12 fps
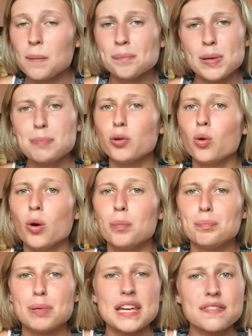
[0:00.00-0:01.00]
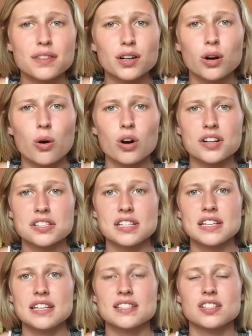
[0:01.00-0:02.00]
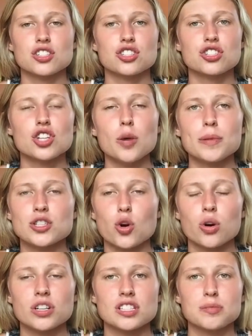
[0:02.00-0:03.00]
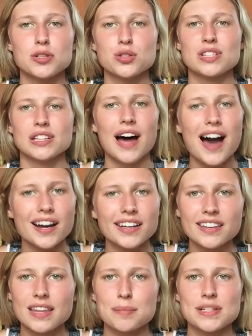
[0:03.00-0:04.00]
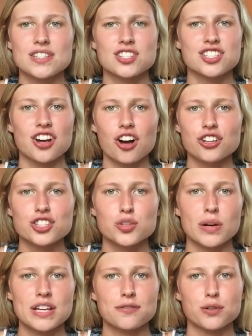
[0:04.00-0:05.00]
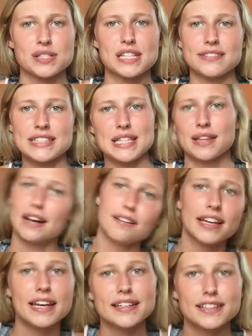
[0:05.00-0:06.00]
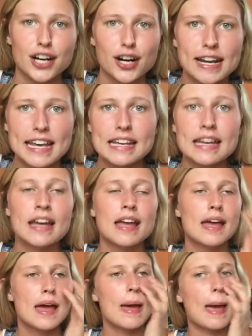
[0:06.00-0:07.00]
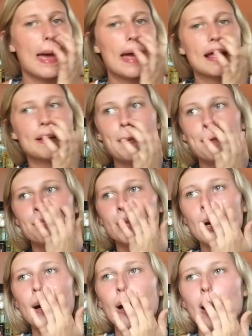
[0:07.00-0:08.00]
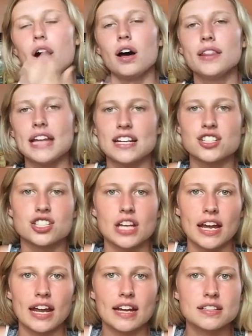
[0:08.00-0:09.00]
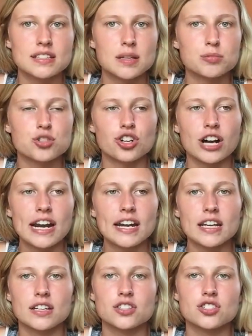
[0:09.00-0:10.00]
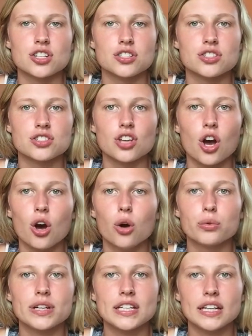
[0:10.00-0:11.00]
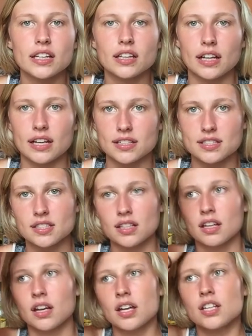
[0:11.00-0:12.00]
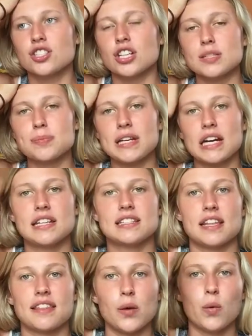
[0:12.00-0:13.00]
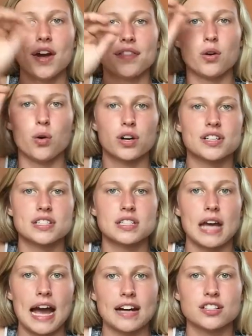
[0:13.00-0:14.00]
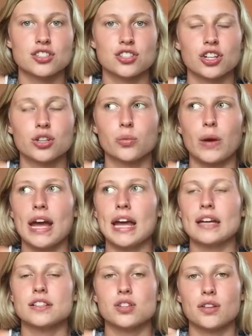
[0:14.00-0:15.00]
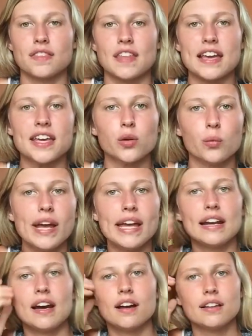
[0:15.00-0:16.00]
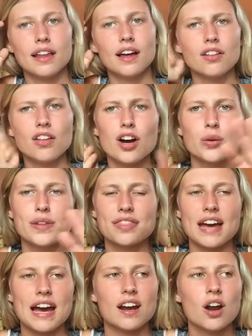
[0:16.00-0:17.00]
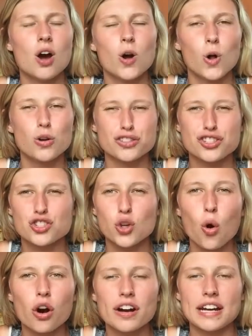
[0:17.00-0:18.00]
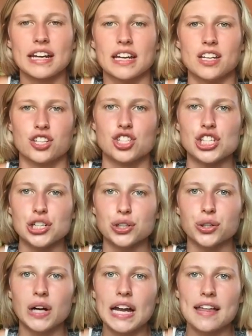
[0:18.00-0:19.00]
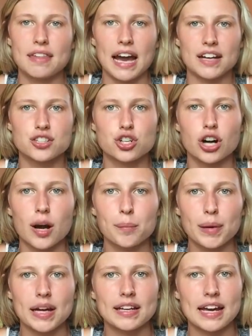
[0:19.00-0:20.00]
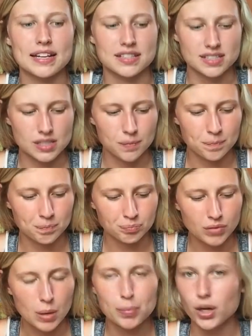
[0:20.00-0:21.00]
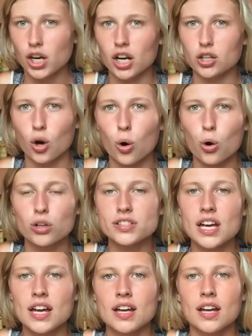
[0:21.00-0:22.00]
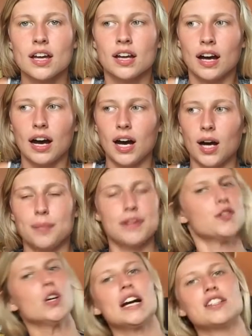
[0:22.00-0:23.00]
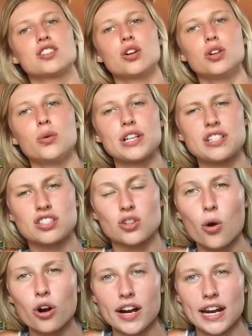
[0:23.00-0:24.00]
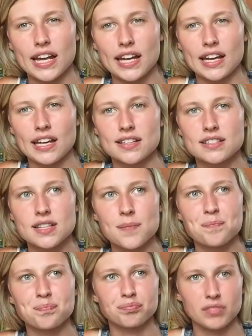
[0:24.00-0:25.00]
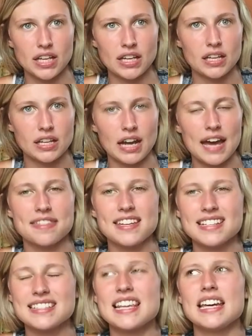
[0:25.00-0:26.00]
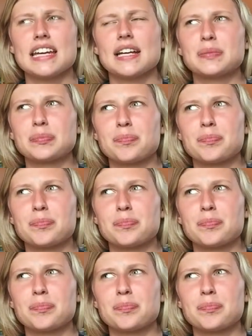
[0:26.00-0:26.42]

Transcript: people will beat their horses. There's so much horse abuse, locking them in stalls 24 7 so they don't get dirty and all that shit. And some training is just so ridiculous just because they want the horse to act a certain way so that they can win. along with that whole soring issue that Trump, I guess, put on hold. Um, if you guys don't know what soring is, and I think it's like